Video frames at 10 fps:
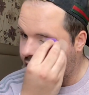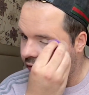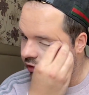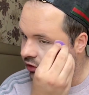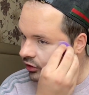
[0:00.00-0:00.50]

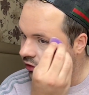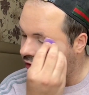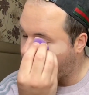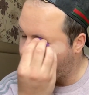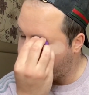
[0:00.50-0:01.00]
watching
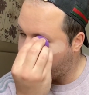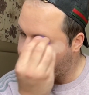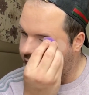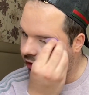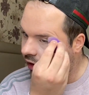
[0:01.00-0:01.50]
YouTube
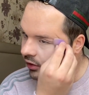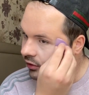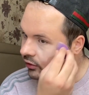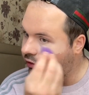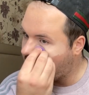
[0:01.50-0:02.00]

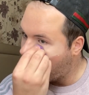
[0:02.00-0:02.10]
videos.